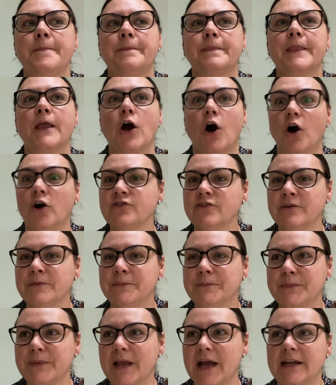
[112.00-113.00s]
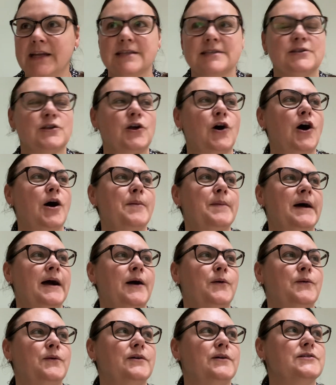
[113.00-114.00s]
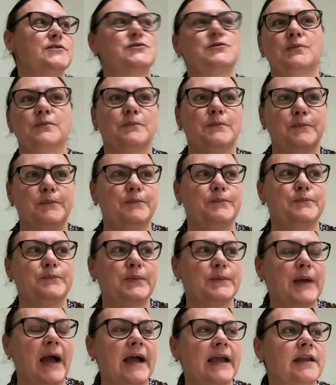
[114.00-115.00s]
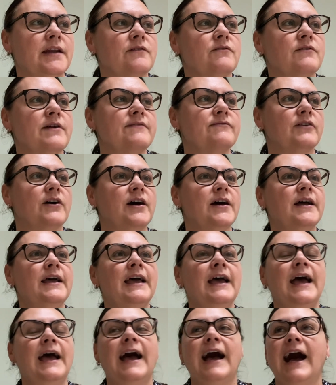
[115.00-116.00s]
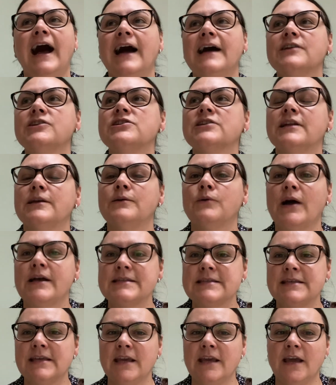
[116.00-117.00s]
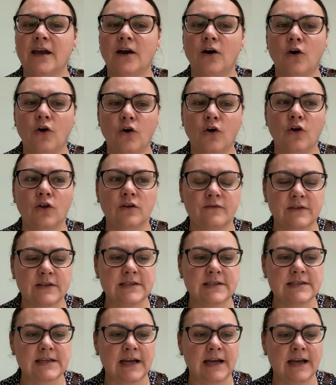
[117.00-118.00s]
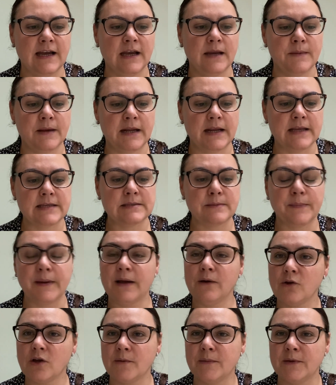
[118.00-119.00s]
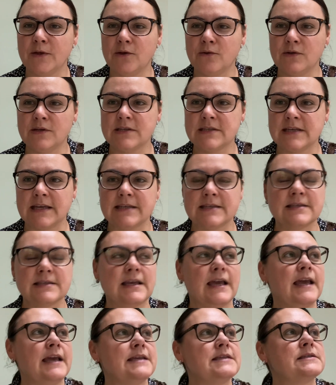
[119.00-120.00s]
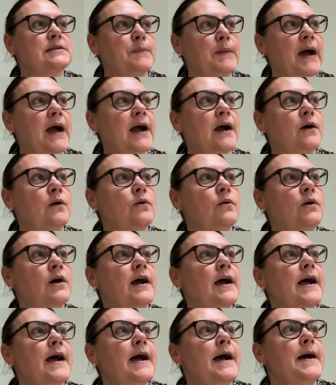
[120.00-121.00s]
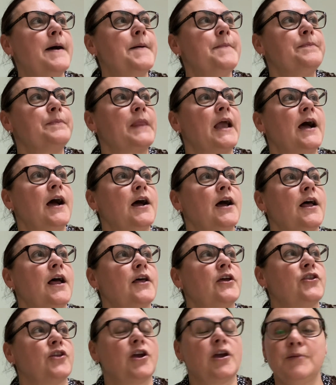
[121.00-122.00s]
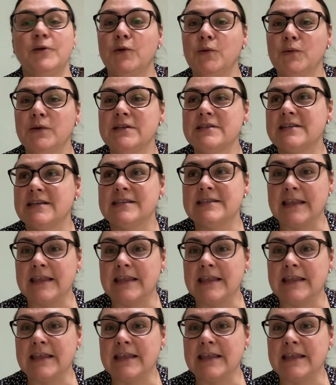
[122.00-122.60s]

God and it's not about some guy in a river. Actually, I see it all of the time, and it's about communities. It's about the communities